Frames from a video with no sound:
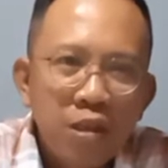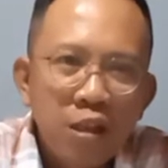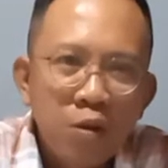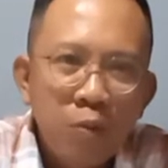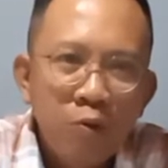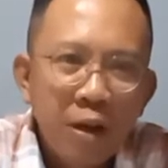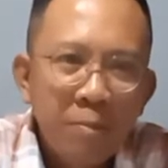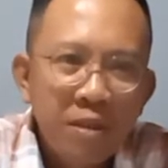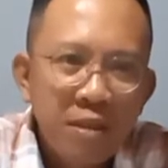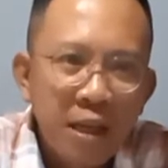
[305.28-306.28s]
0.1%
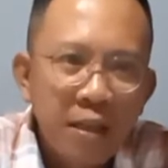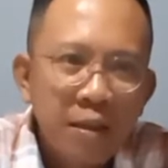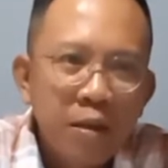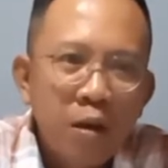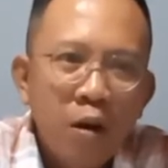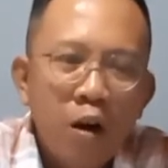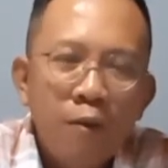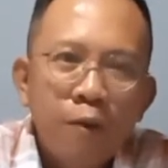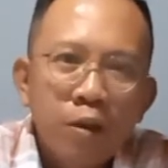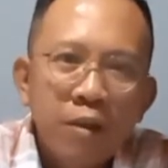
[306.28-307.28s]

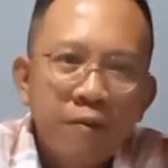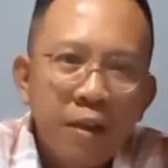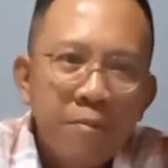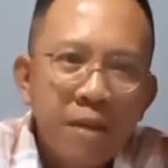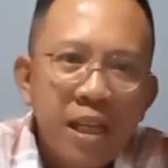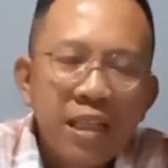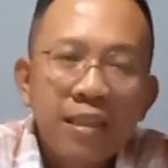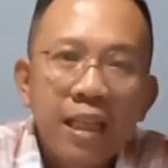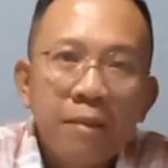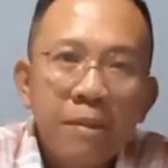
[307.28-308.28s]
of 45
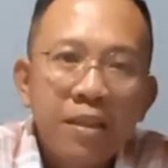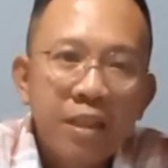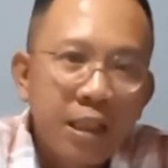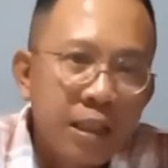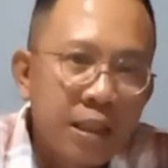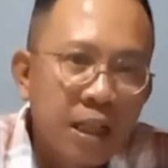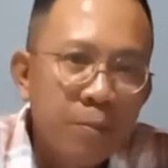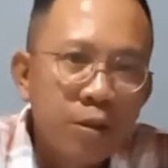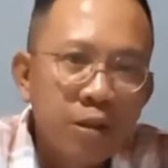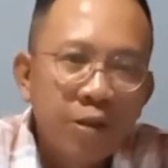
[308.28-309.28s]
million ton metric
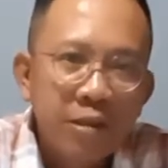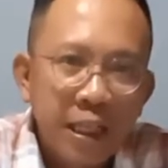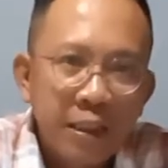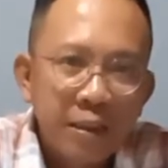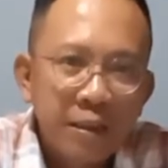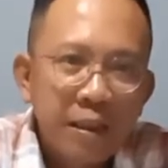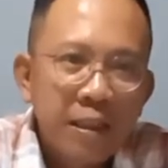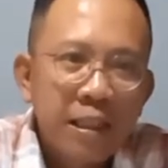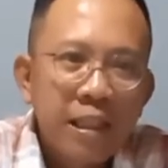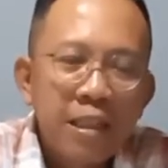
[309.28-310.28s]
carbon dioxide
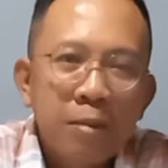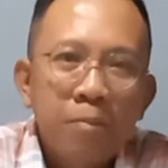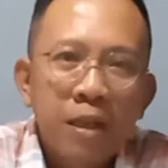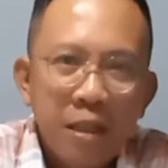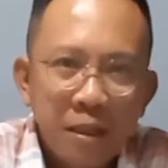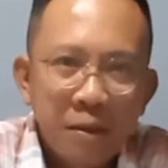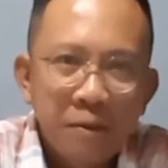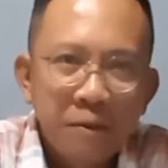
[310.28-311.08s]
released per year.